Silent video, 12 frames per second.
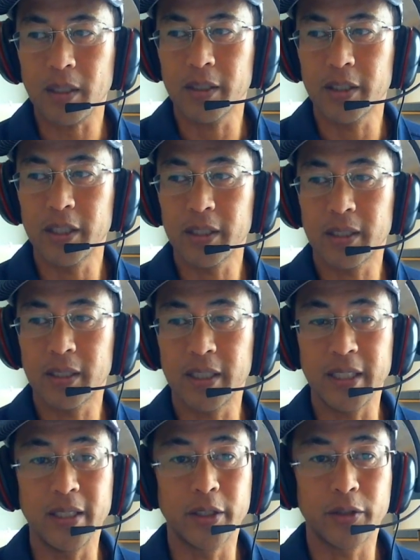just
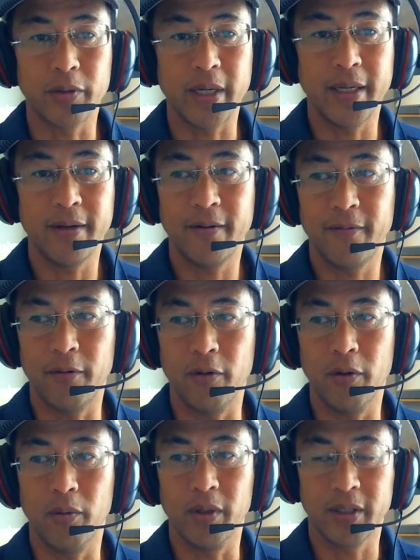see the trend
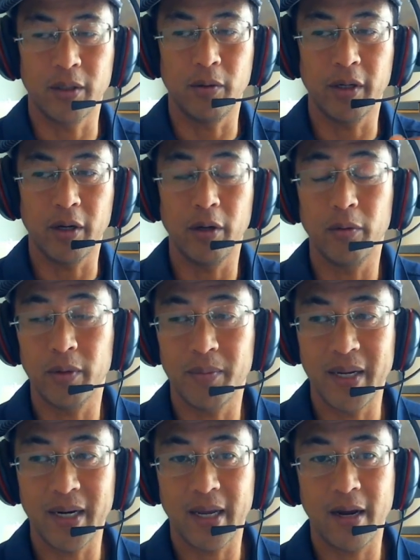for what's going on with
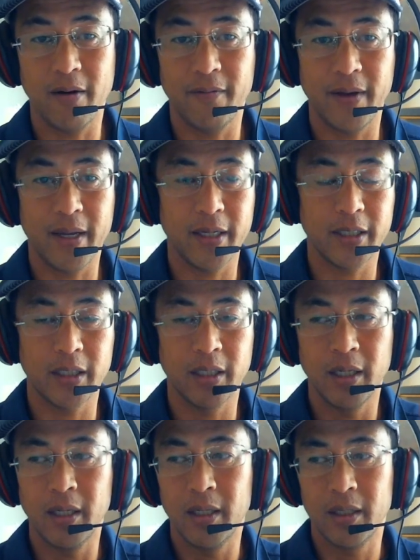Medicare Advantage,
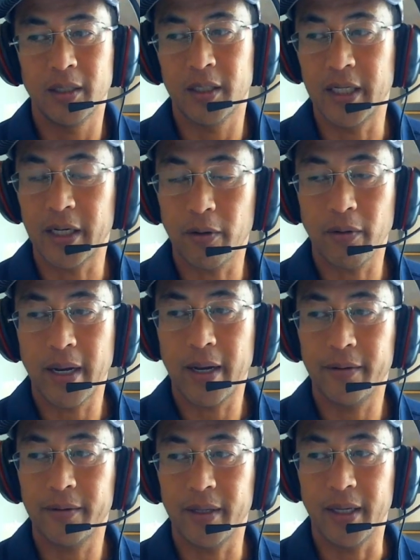stick
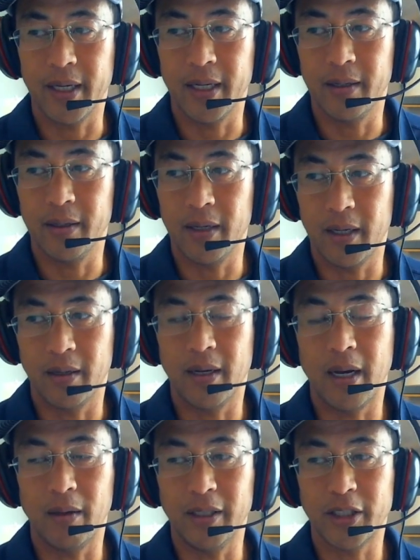around and
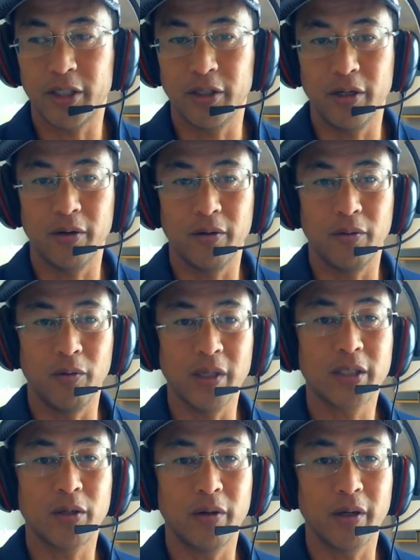I'll let you know
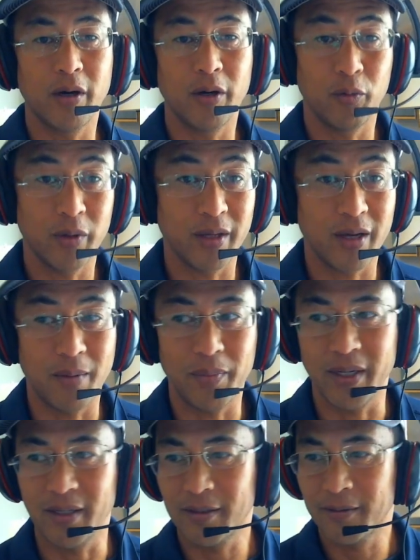what's going on with the
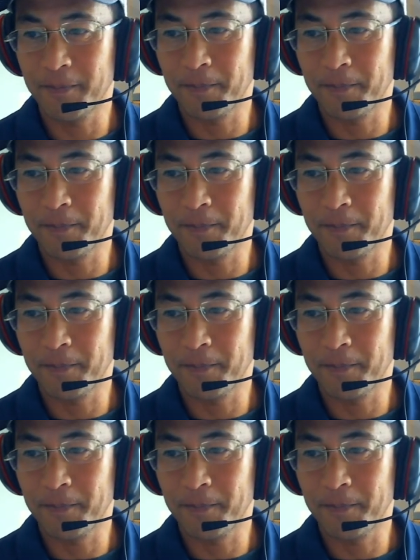companies.